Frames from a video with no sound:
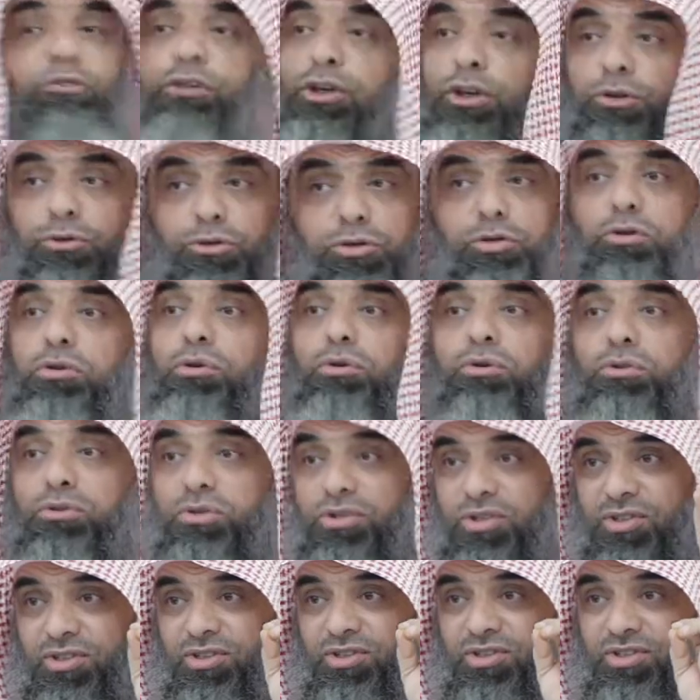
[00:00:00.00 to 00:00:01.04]
if you
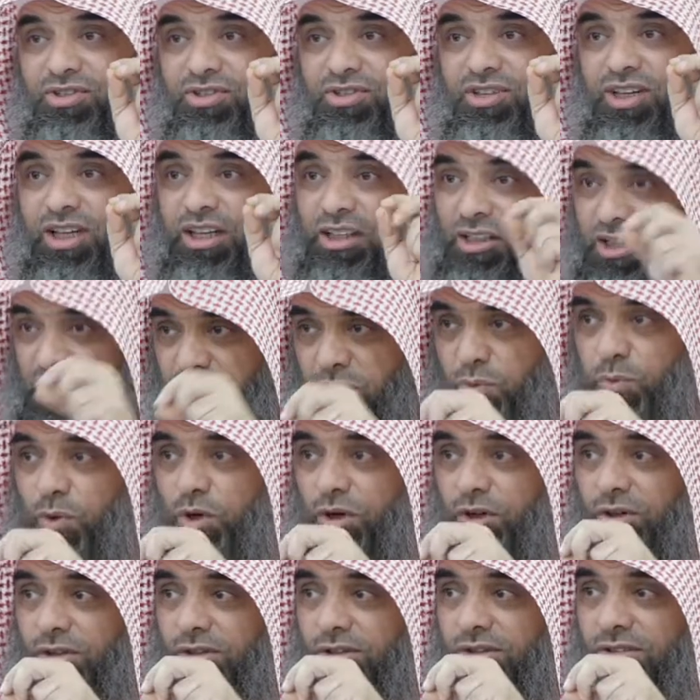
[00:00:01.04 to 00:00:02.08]
choose in this
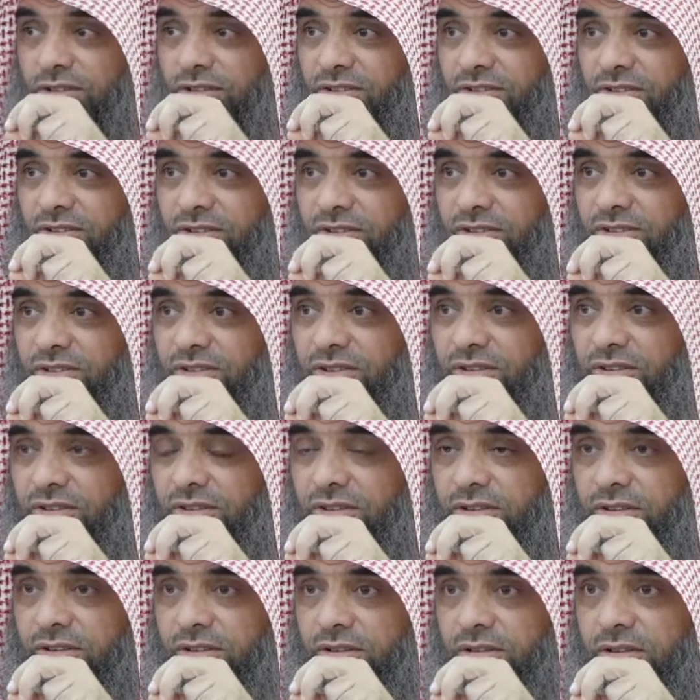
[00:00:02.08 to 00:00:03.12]
world
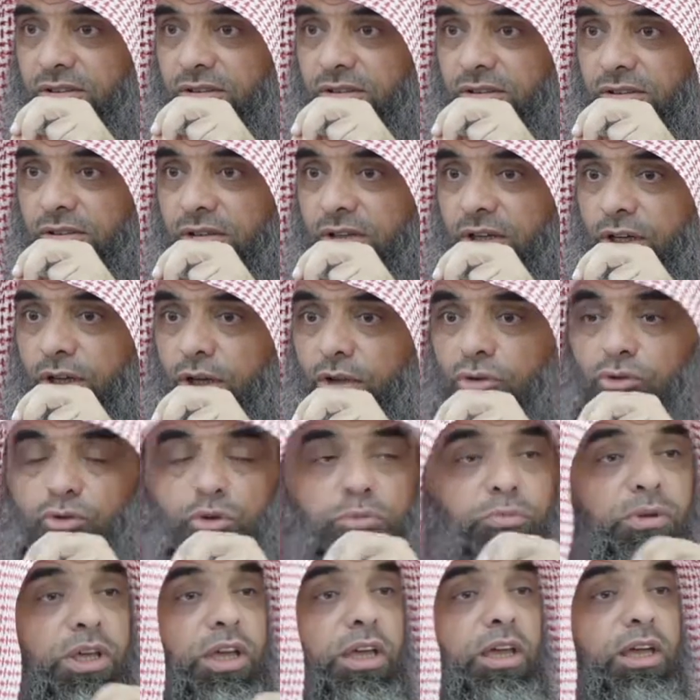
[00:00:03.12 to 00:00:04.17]

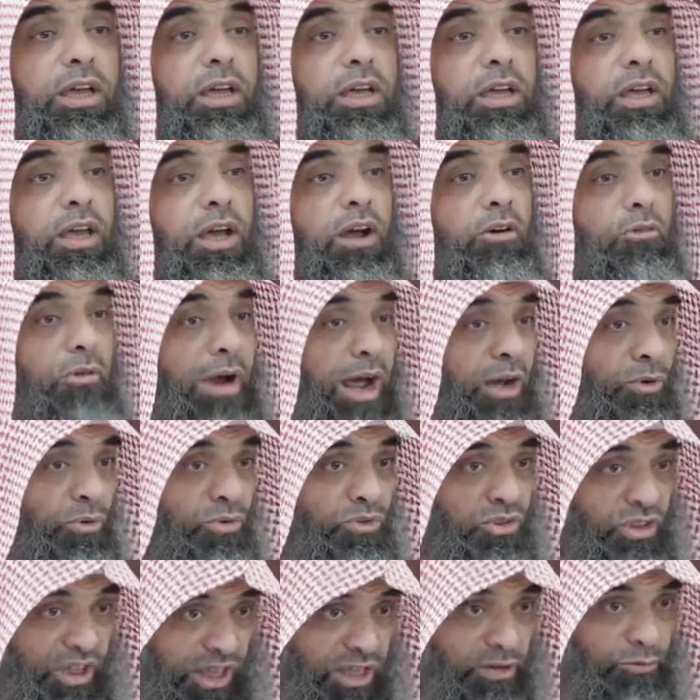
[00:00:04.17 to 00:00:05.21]
to be
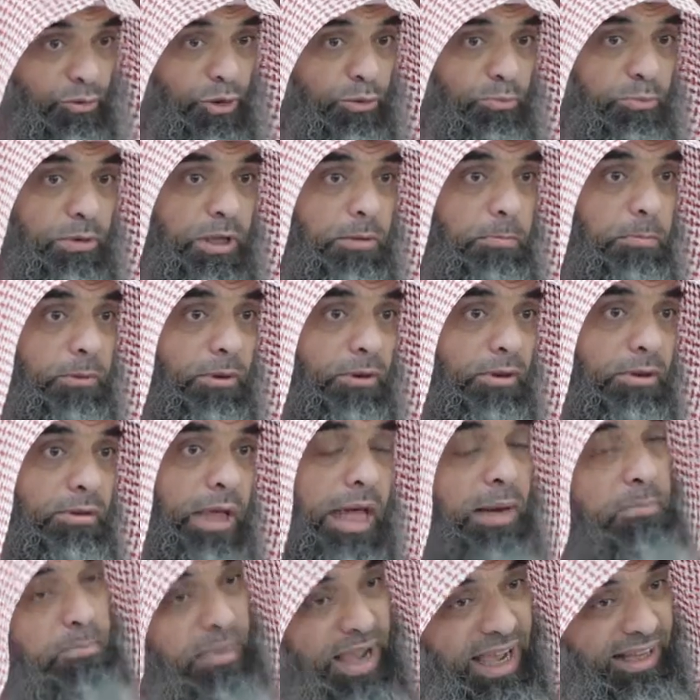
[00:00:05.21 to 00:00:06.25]
around evil people
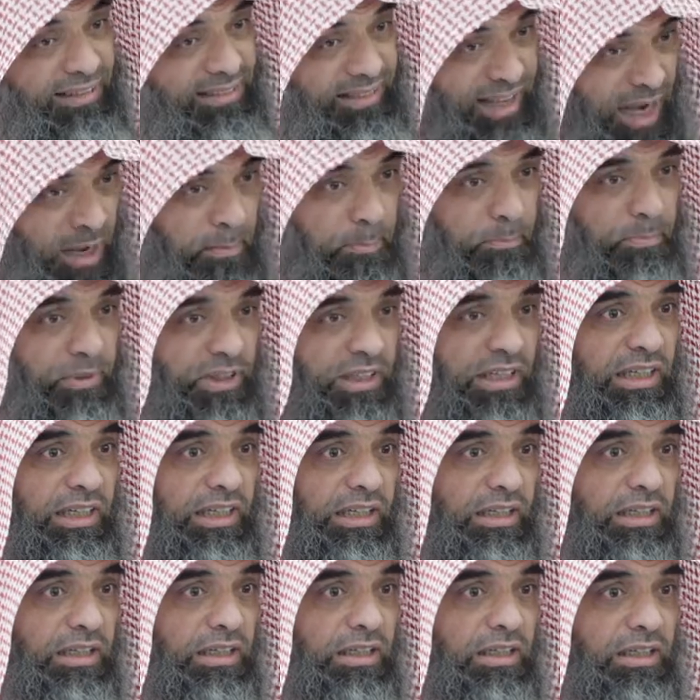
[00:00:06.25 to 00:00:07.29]
and bad
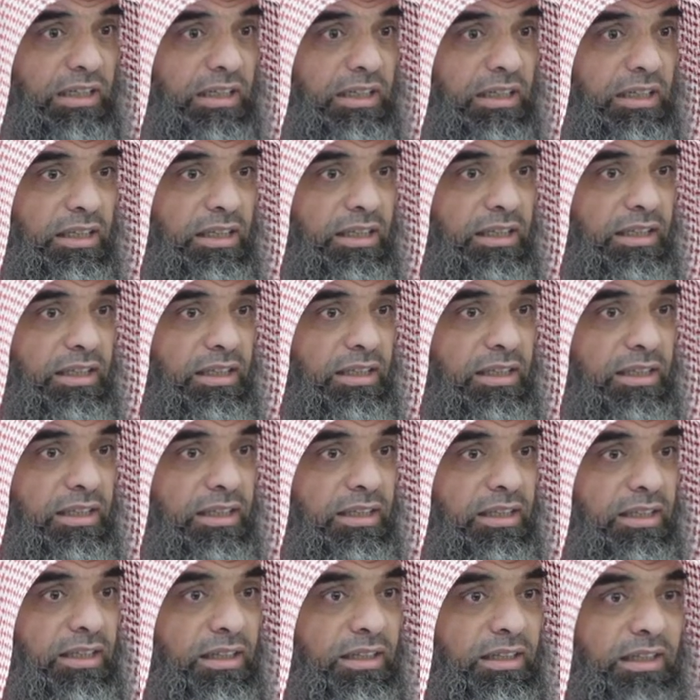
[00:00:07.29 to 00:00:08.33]
company,
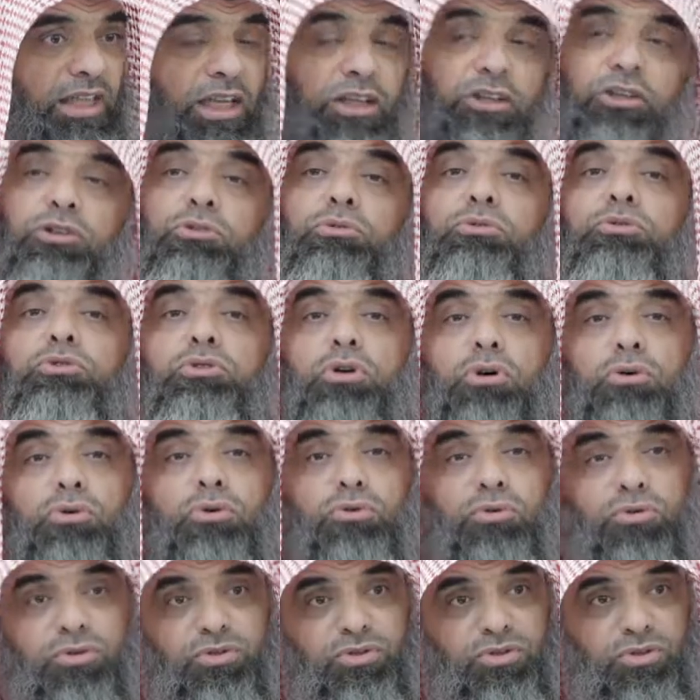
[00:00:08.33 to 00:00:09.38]
then you
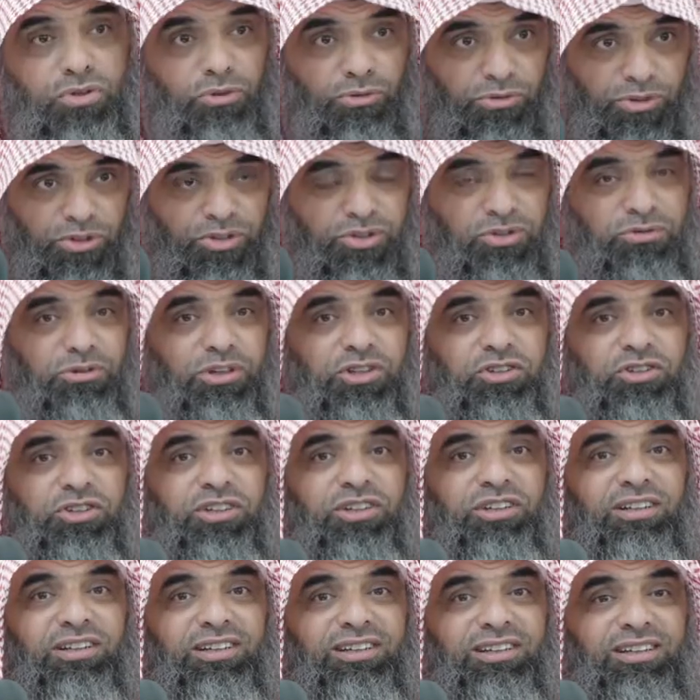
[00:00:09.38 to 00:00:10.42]
chose your
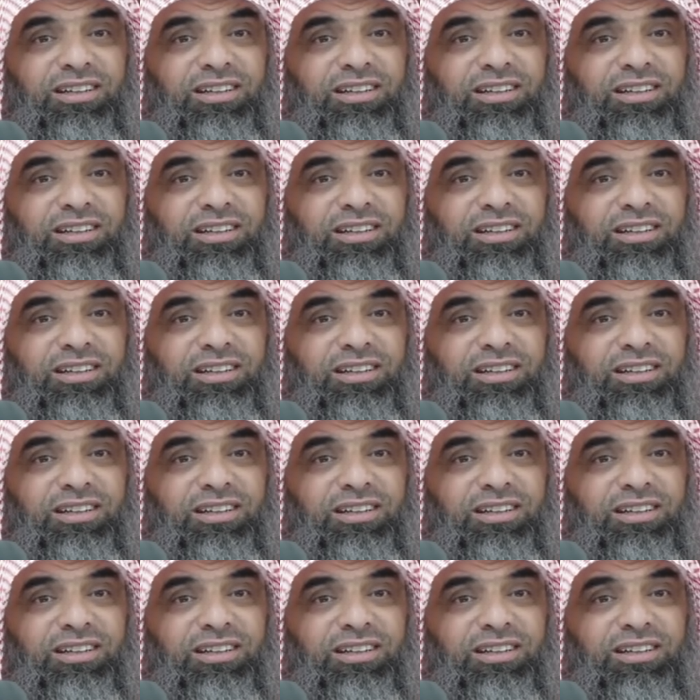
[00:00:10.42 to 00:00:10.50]
destruction.